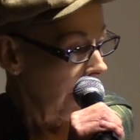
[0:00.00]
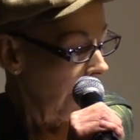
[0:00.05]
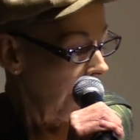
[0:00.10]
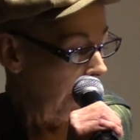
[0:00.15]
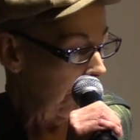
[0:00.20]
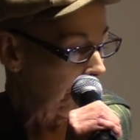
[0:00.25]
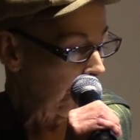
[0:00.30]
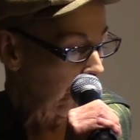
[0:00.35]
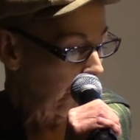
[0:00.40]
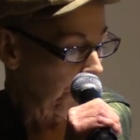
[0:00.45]

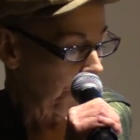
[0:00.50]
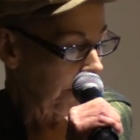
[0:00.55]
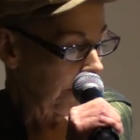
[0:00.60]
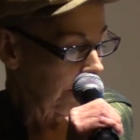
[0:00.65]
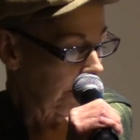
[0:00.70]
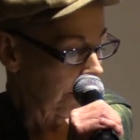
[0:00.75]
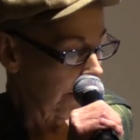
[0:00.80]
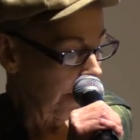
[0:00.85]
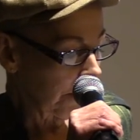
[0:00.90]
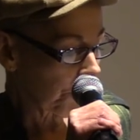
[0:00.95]
I've been working
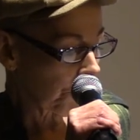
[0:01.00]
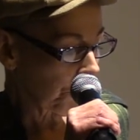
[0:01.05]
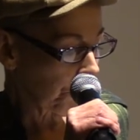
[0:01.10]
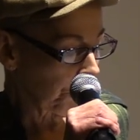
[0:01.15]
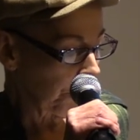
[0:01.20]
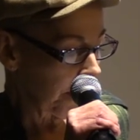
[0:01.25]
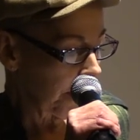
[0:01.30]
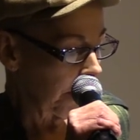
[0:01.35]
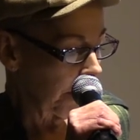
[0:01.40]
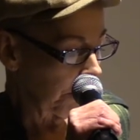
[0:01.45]
the last
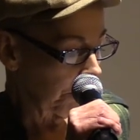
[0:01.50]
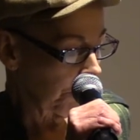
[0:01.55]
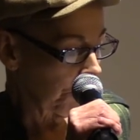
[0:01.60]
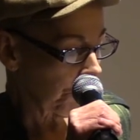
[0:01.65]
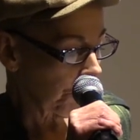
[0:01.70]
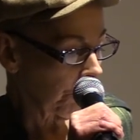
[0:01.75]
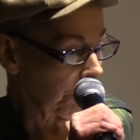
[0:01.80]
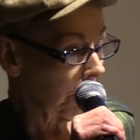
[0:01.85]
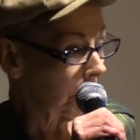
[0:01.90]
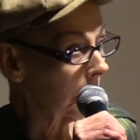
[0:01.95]
three
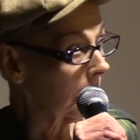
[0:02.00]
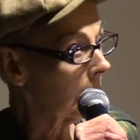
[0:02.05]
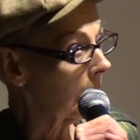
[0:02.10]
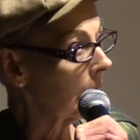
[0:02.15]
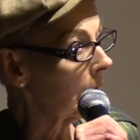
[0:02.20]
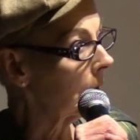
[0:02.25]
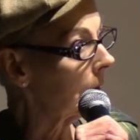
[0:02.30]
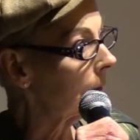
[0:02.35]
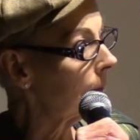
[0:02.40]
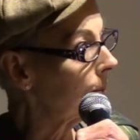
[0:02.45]
years on
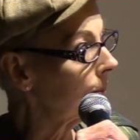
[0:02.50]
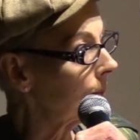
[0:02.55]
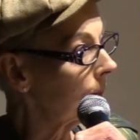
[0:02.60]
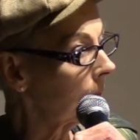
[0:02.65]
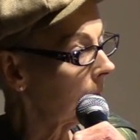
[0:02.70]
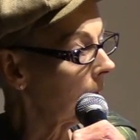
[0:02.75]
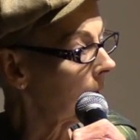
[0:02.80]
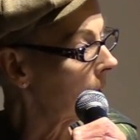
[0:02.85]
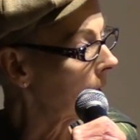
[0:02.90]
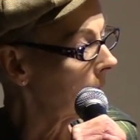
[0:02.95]

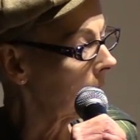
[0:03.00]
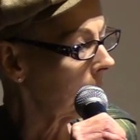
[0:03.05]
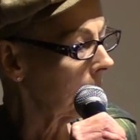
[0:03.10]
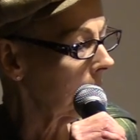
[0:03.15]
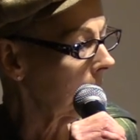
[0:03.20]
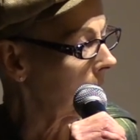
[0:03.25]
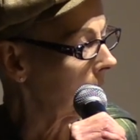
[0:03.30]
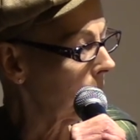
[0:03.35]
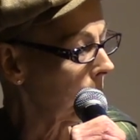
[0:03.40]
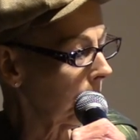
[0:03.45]
um,
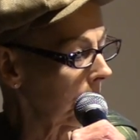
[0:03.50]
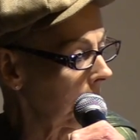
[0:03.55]
it's